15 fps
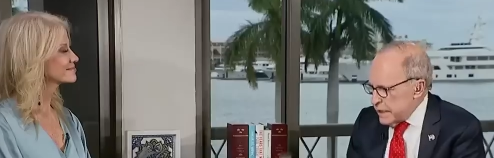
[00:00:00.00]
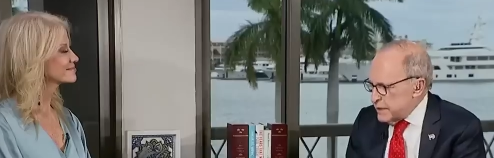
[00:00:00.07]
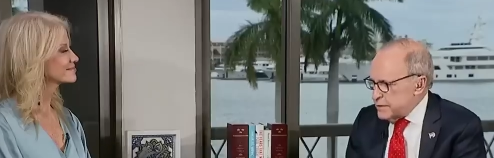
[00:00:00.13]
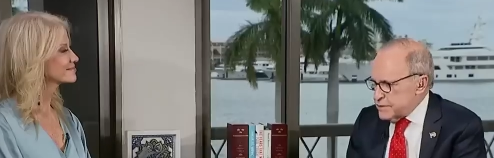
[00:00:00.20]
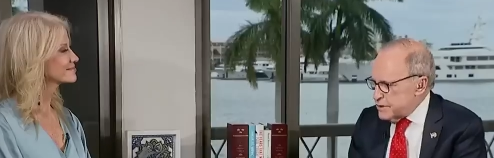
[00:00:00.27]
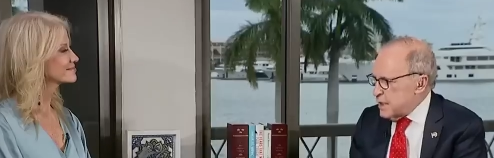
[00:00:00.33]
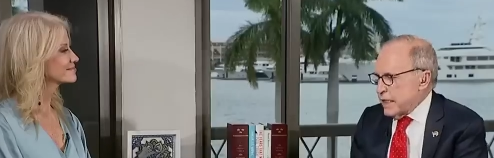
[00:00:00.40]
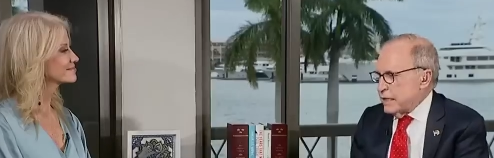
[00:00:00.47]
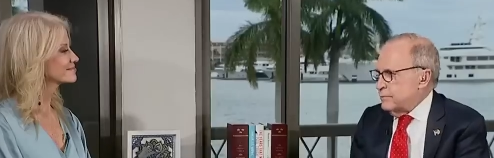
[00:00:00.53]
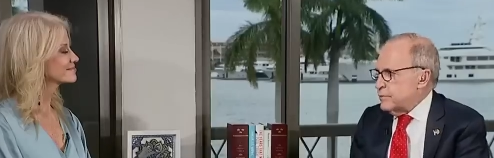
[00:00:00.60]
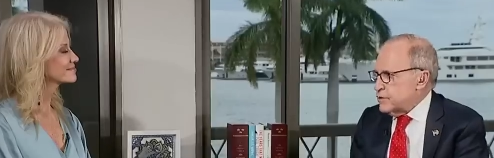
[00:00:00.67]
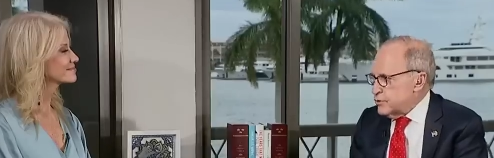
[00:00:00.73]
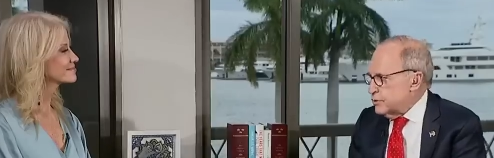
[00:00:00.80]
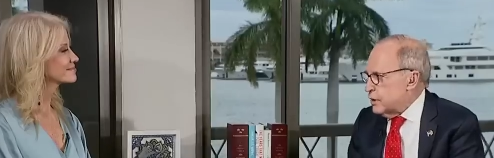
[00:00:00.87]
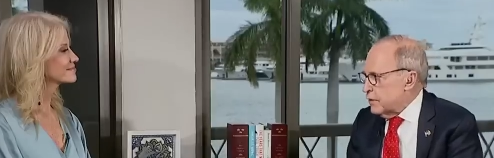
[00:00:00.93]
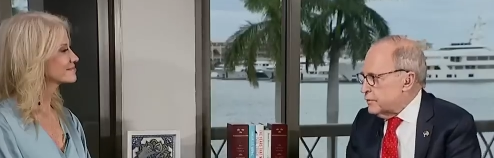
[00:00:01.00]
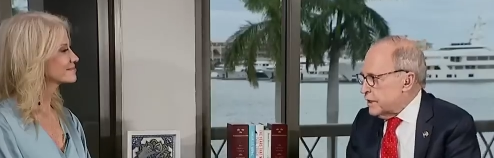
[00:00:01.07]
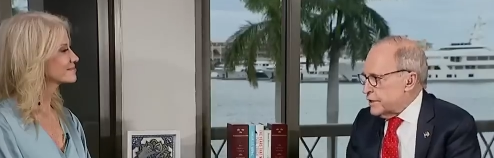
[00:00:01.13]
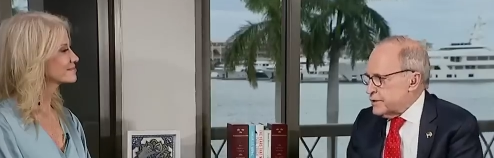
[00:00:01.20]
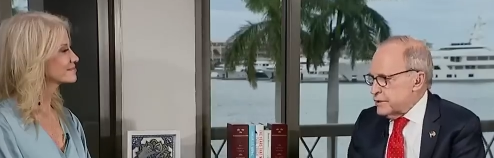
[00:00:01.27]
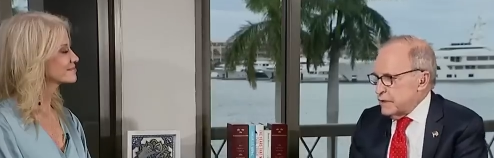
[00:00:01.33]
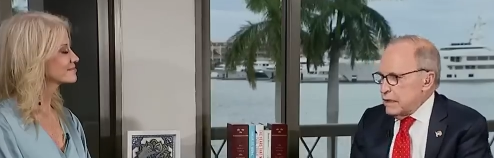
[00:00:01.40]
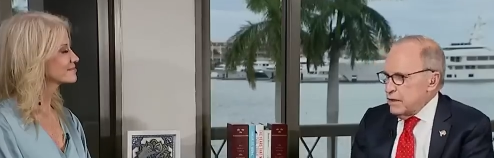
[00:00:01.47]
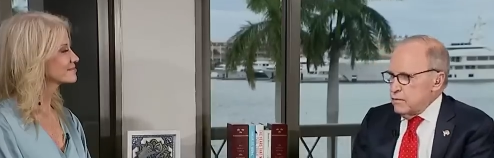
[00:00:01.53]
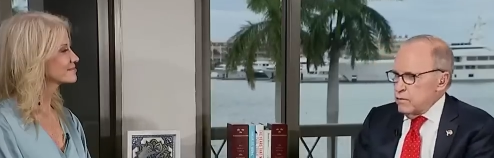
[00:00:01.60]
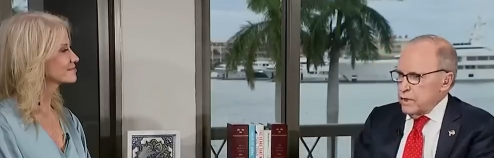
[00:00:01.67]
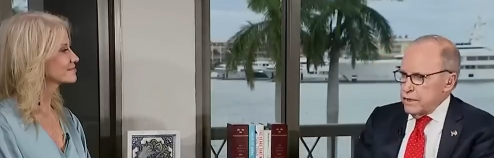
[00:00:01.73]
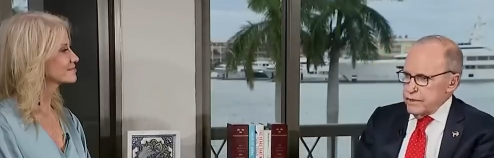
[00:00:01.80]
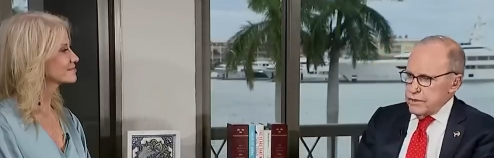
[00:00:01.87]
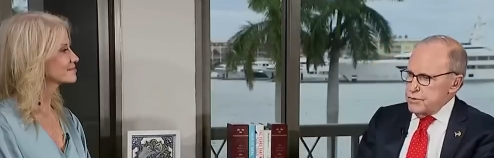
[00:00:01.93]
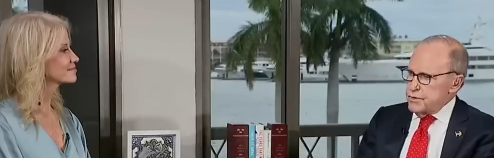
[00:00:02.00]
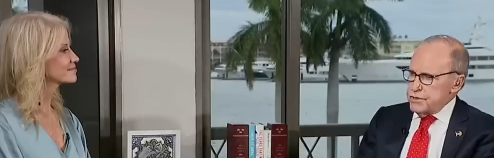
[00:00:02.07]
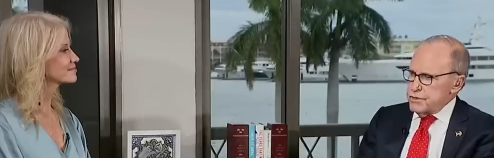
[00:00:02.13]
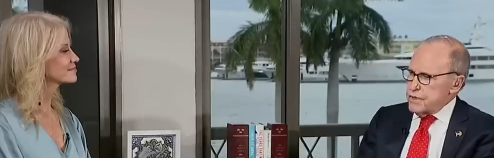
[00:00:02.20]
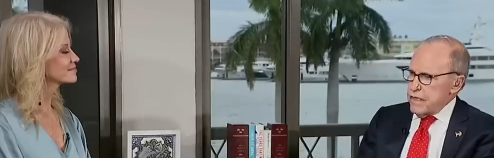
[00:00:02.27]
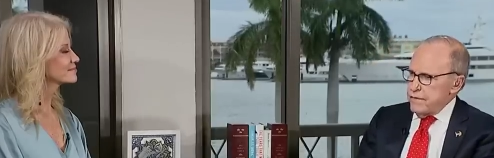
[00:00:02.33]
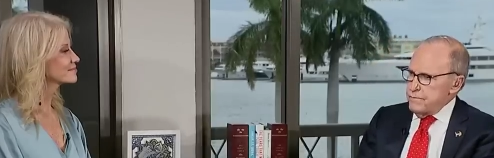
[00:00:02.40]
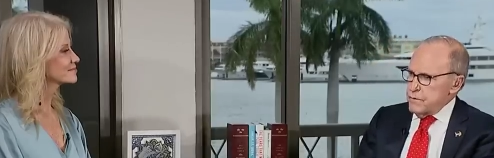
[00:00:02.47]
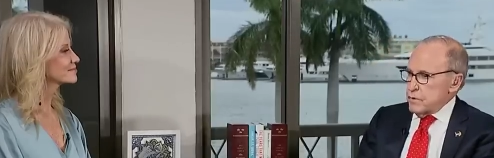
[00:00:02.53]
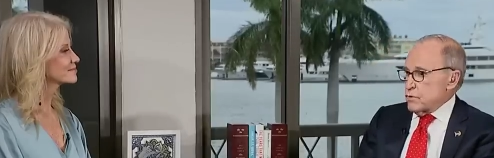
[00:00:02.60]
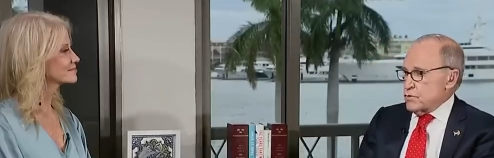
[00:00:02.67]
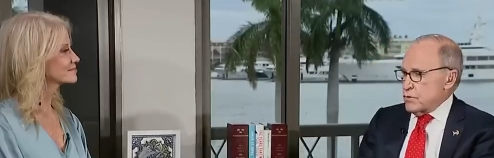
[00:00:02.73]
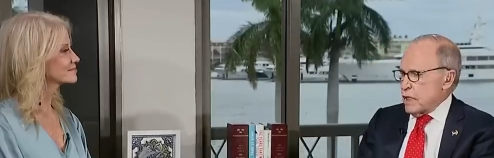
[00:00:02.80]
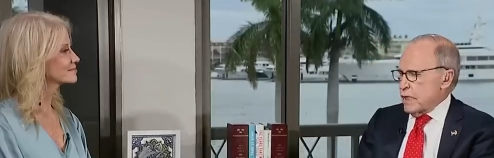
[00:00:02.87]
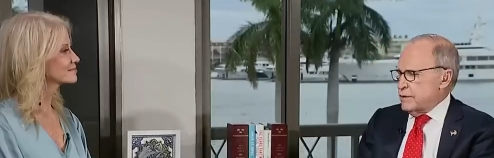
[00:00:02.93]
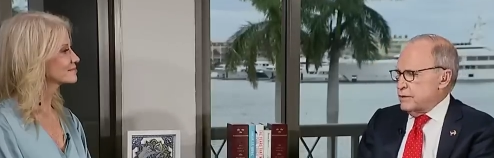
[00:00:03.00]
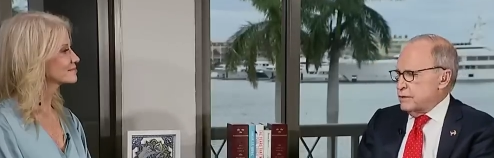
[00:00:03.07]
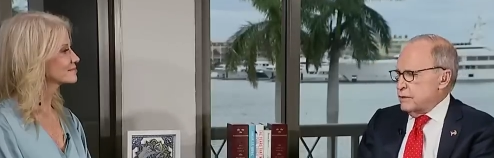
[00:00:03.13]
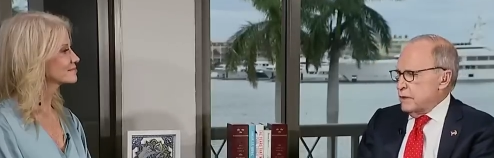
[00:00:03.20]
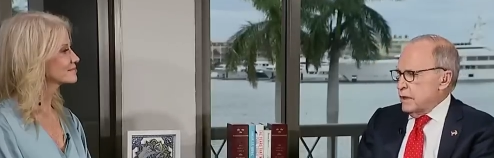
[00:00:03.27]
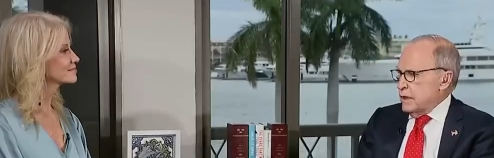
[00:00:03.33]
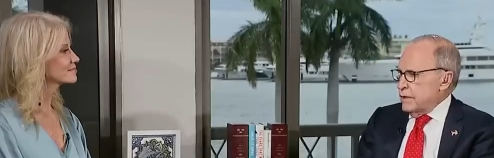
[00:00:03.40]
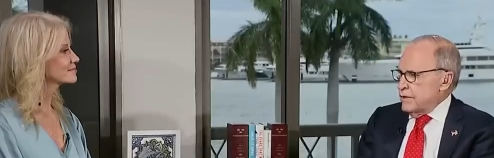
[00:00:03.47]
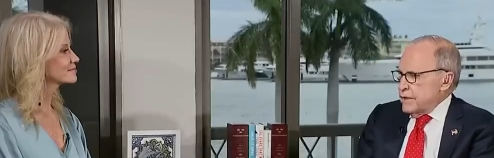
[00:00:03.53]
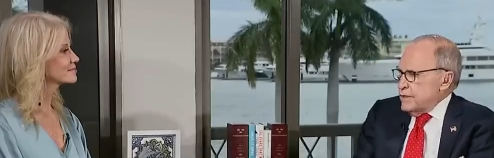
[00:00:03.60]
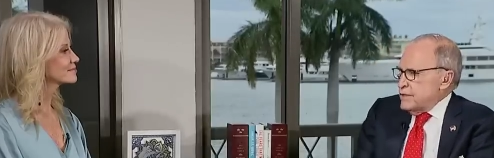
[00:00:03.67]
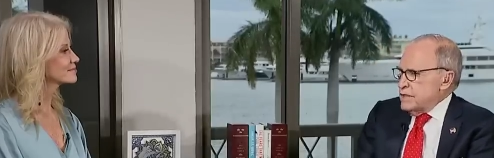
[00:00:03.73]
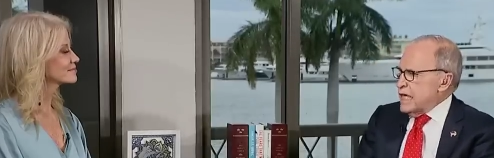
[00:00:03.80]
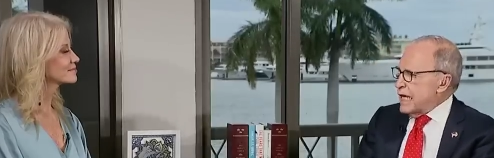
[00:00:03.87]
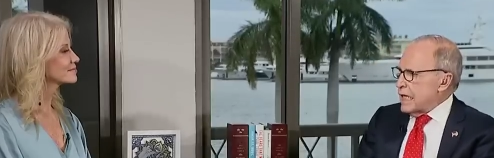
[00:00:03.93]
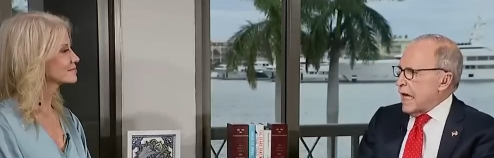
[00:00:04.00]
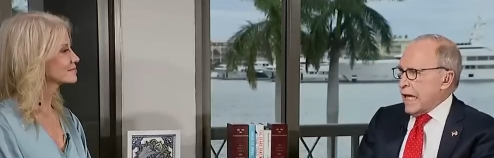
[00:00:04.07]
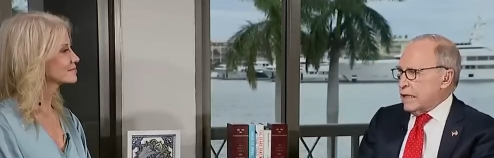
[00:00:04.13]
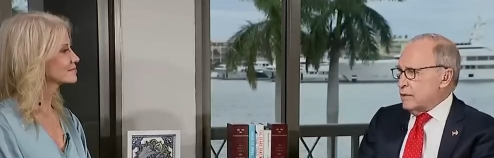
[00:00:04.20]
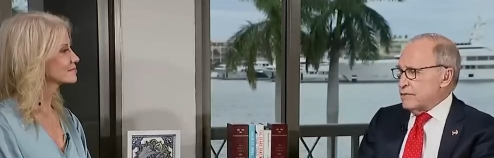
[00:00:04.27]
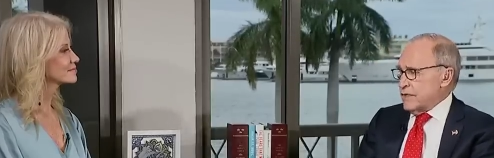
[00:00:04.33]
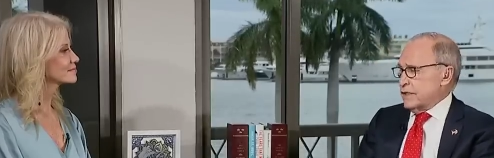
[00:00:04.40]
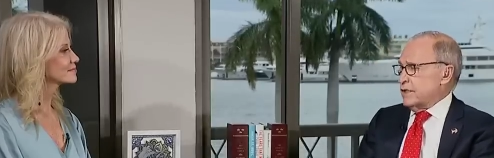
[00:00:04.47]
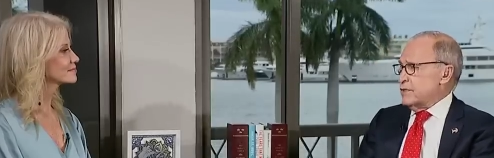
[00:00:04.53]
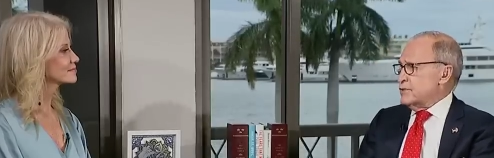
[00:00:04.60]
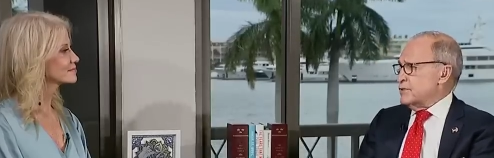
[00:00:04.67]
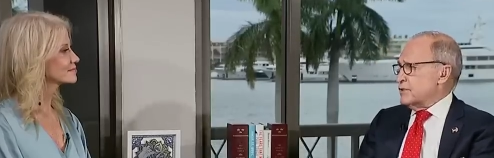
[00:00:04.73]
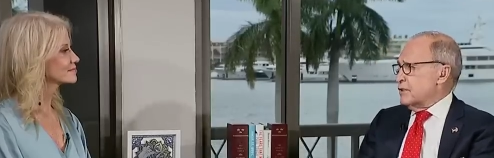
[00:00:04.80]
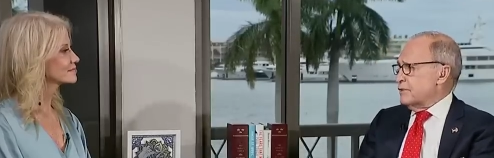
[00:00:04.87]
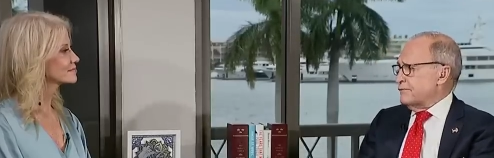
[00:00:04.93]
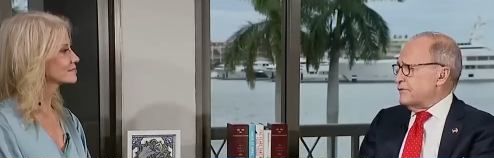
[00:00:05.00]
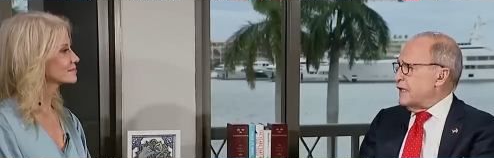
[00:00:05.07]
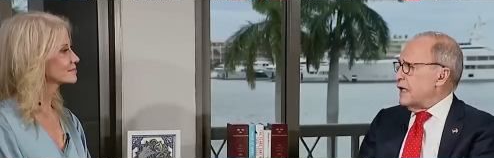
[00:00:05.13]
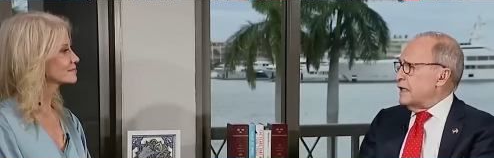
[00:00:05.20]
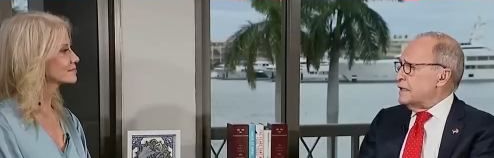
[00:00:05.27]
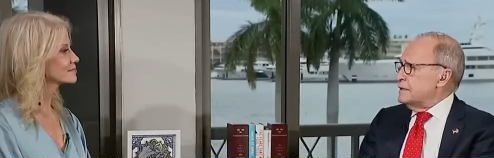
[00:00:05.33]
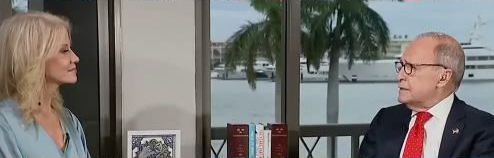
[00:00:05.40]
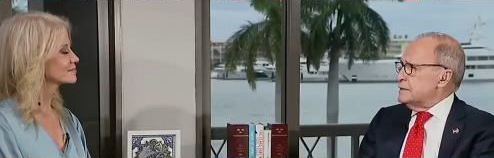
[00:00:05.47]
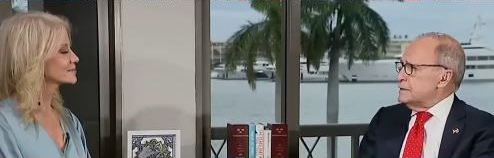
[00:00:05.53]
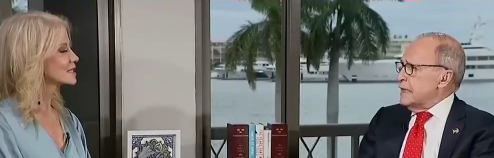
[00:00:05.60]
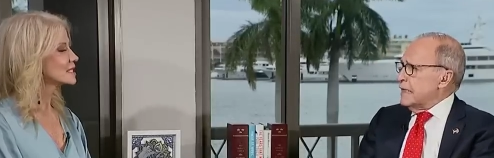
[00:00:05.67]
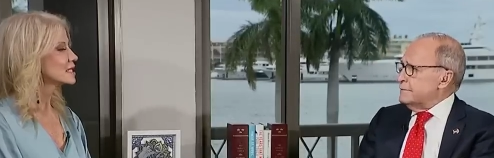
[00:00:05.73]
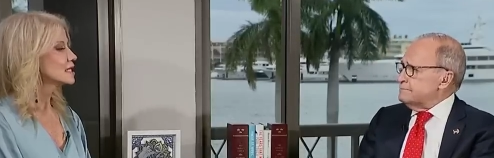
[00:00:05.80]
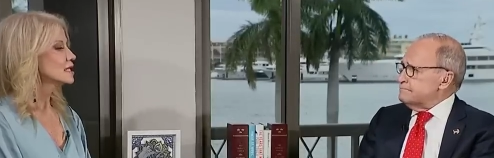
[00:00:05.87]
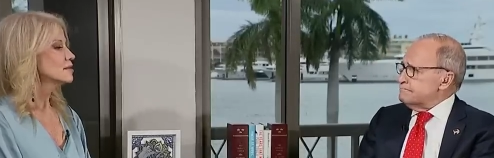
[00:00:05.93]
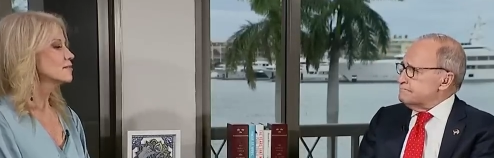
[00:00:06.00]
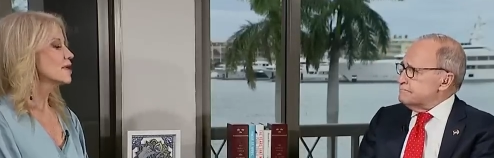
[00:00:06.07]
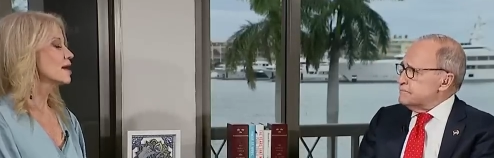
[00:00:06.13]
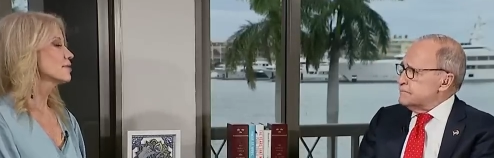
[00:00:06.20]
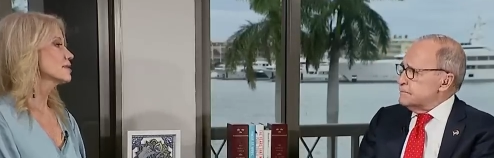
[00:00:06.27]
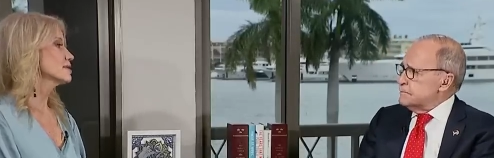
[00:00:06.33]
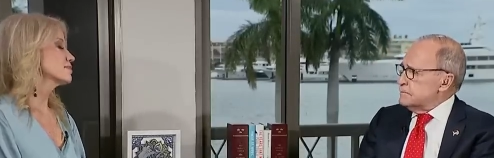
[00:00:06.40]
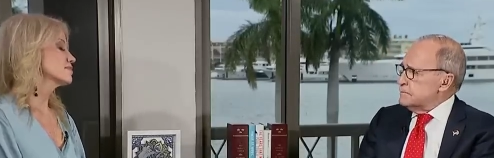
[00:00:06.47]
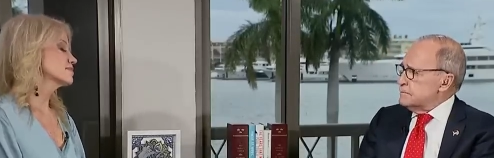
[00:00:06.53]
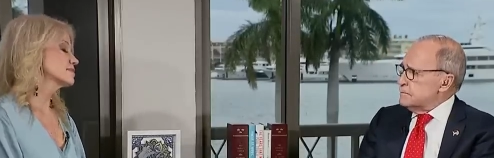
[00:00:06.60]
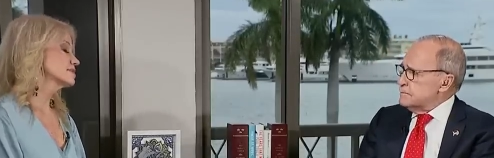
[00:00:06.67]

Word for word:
Speaker 1: Hate to say it, but, you know, Nixon went used his government or tried to. This not. I don't think this is going to fly.
Speaker 2: Probably it